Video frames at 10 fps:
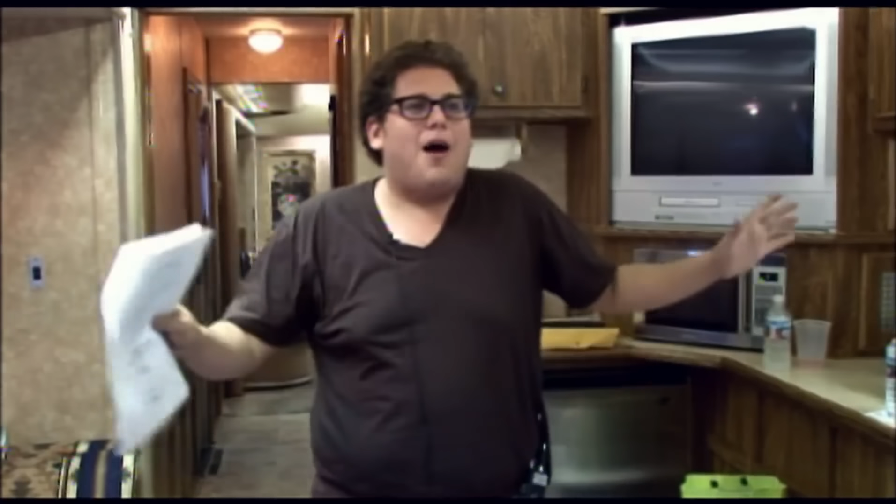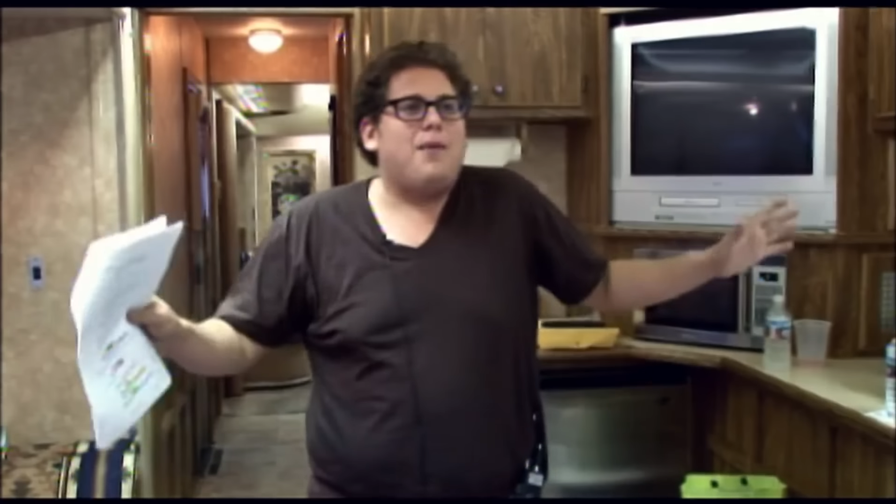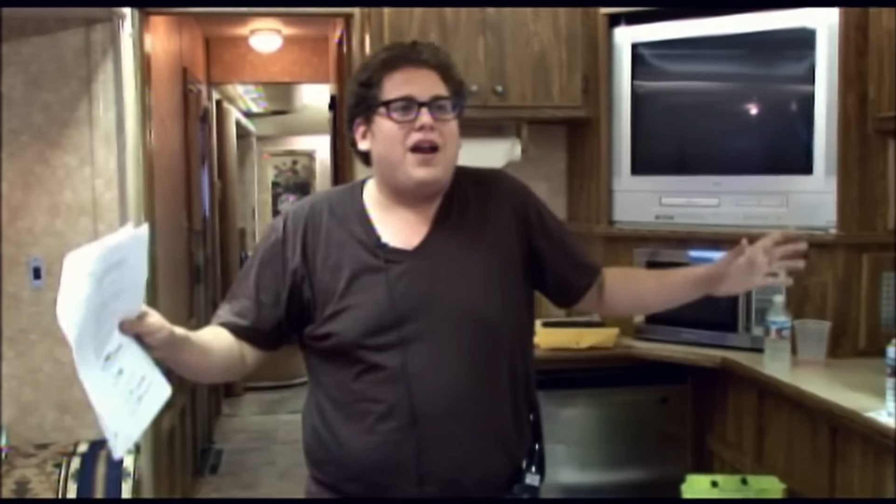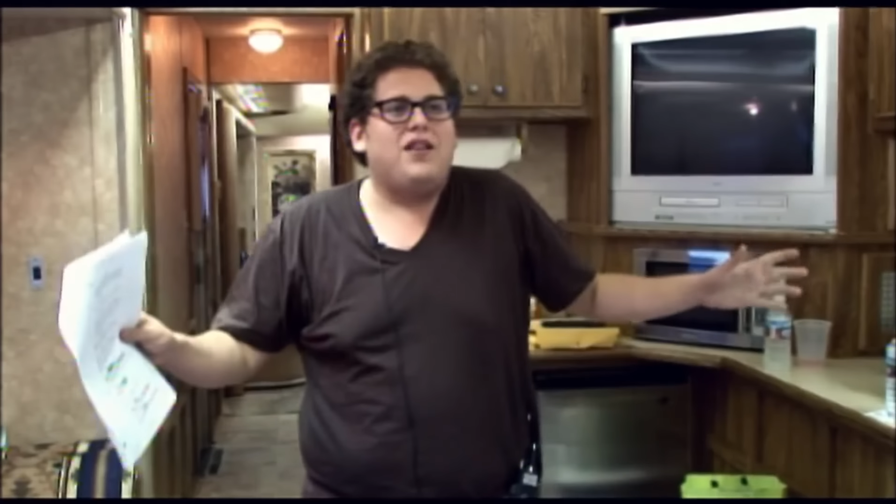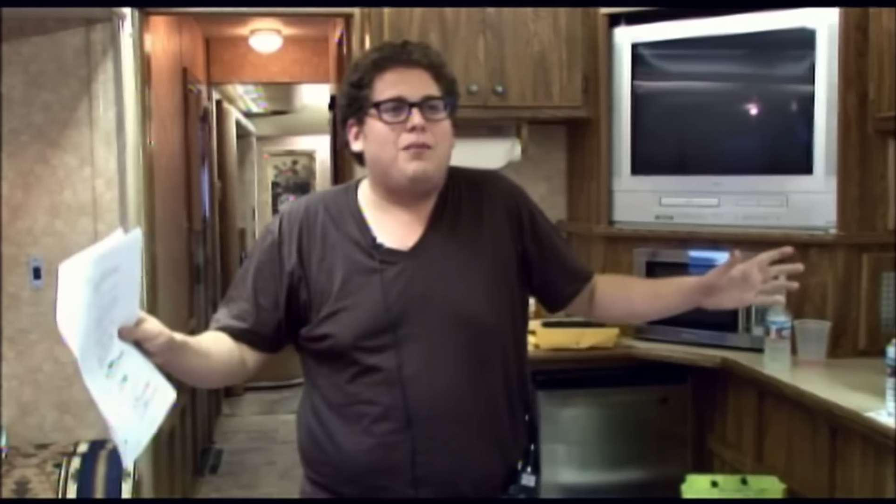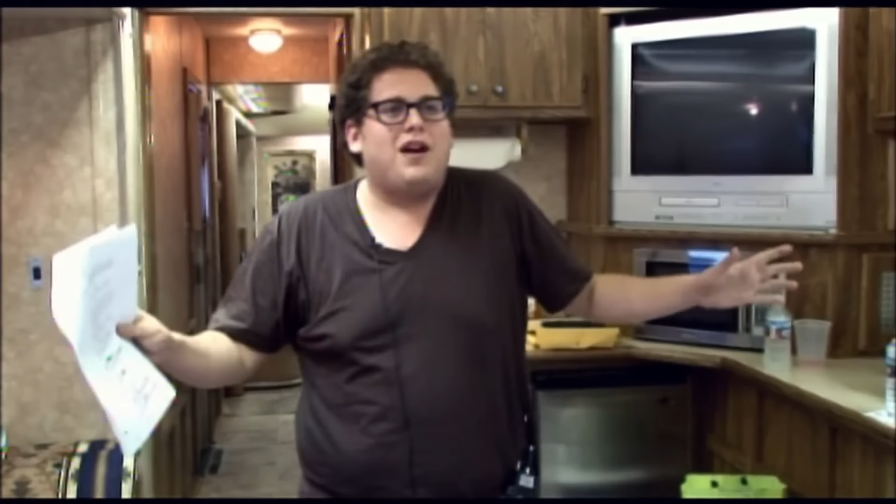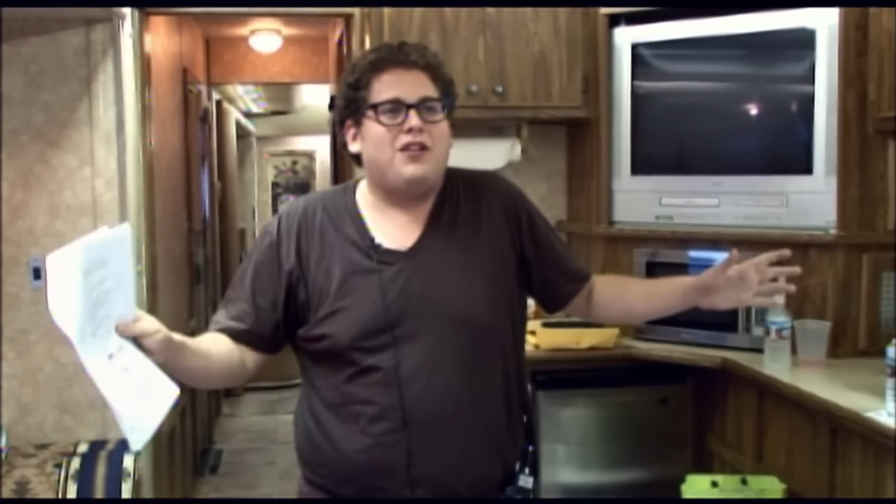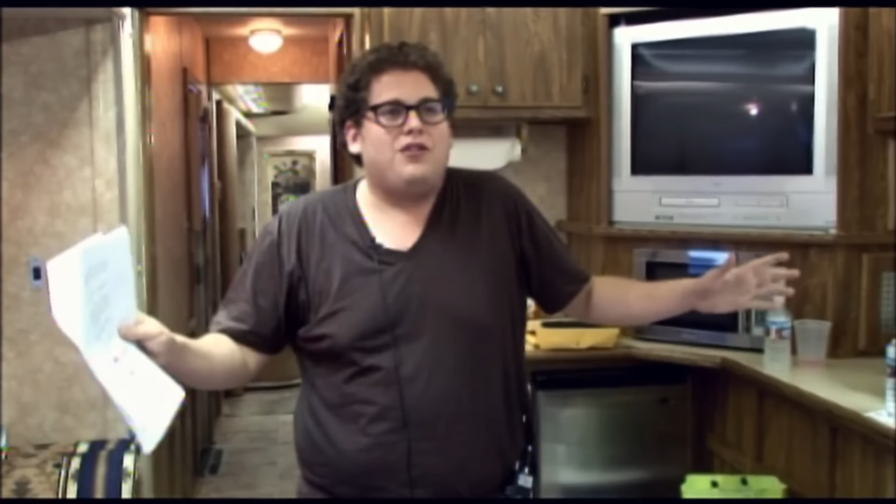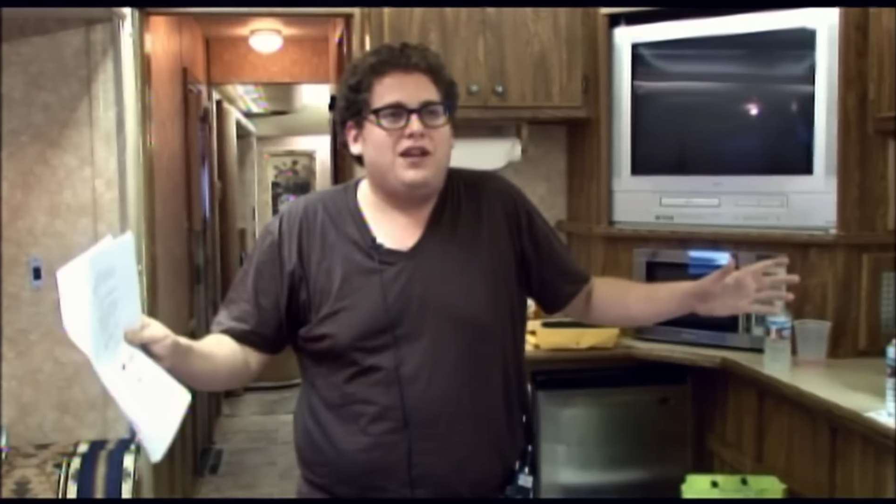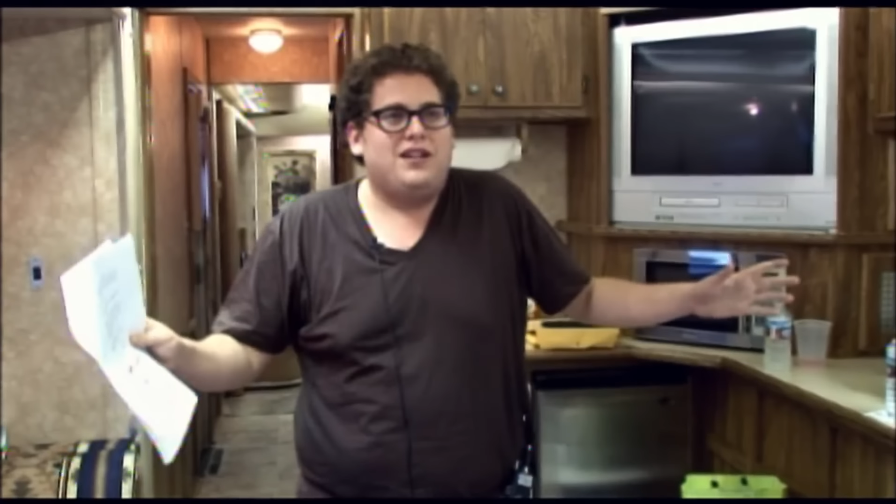I'm not in the
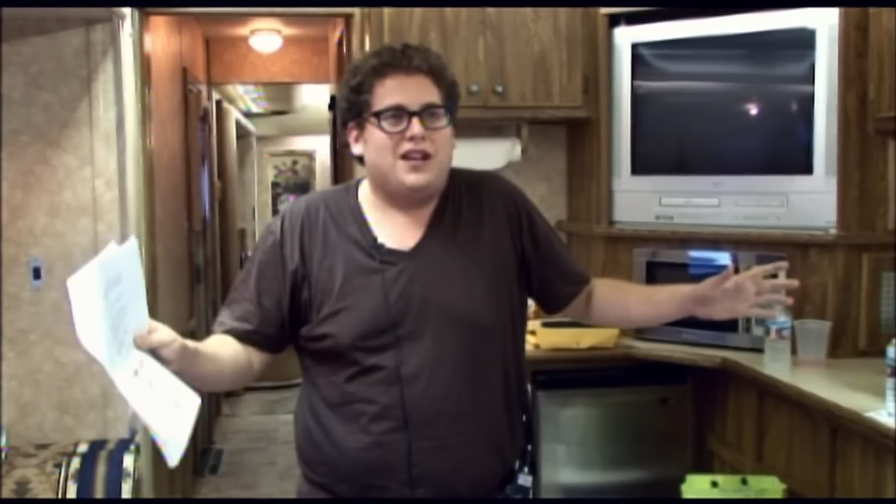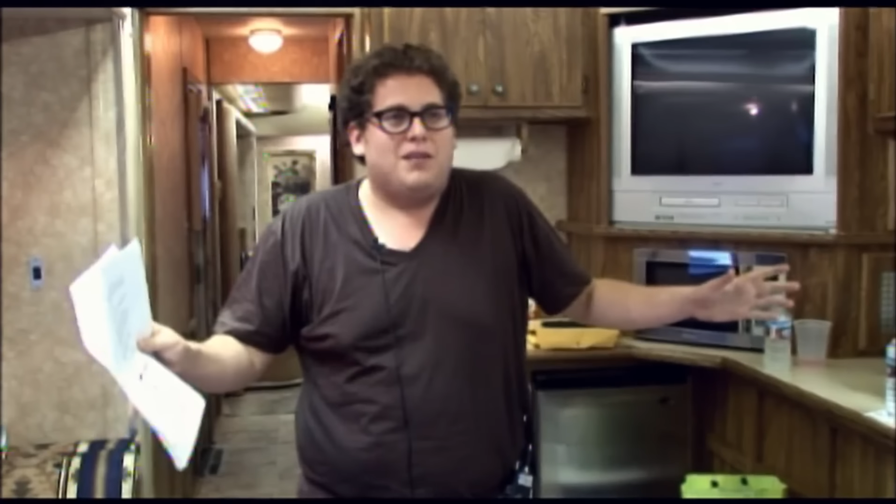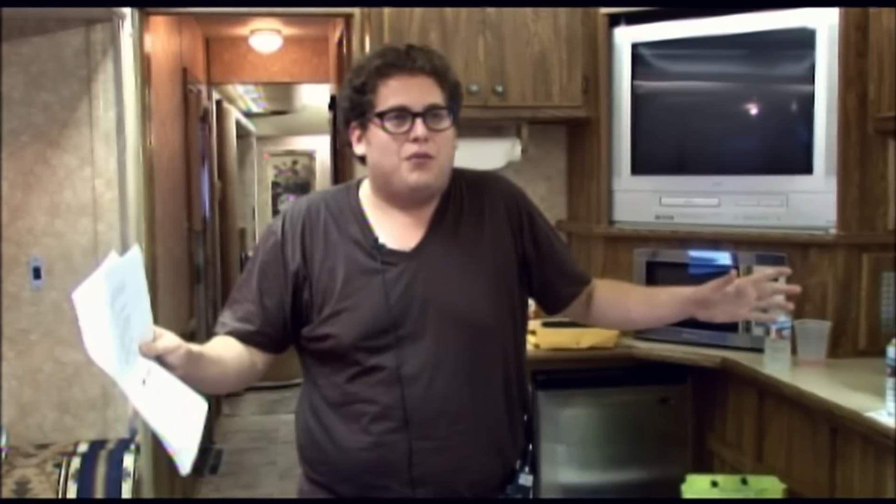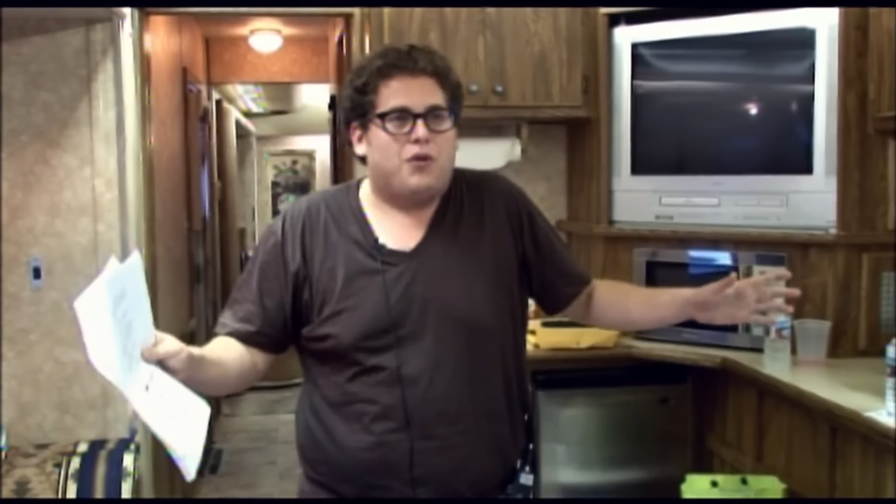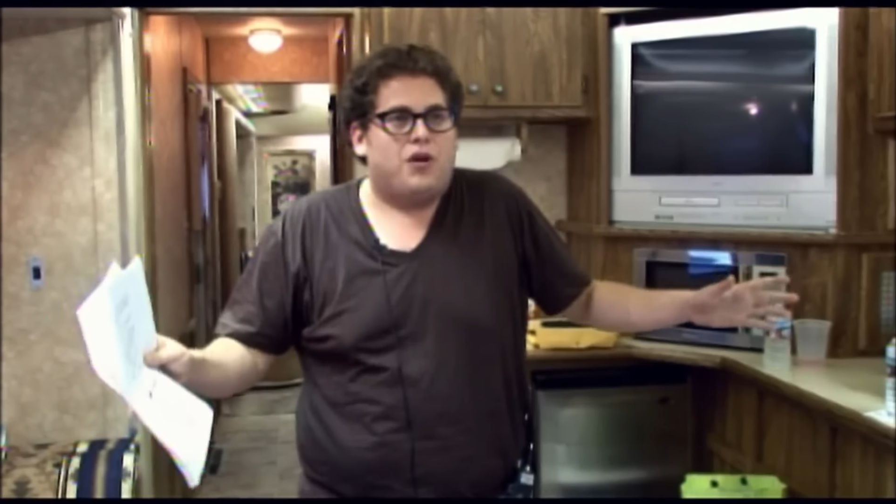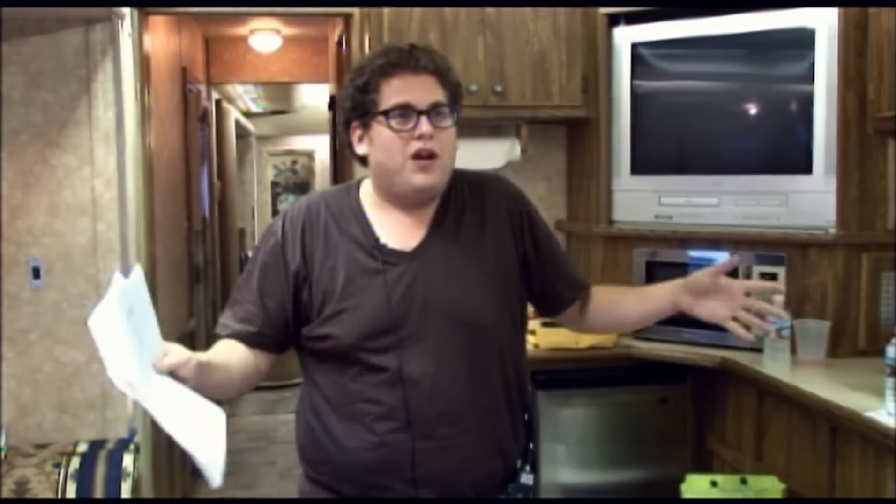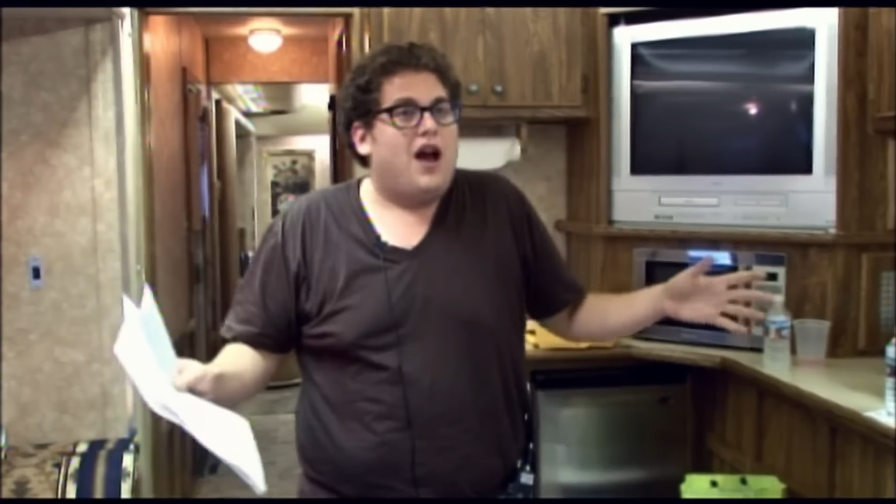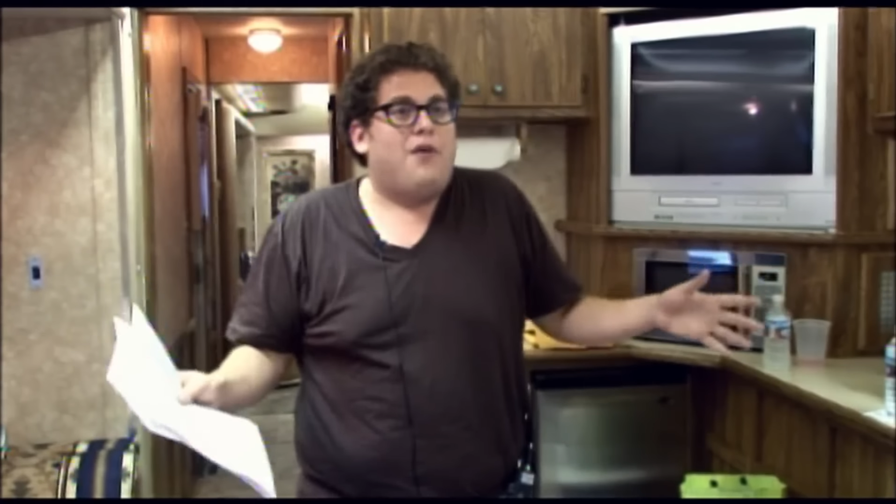minor leagues anymore.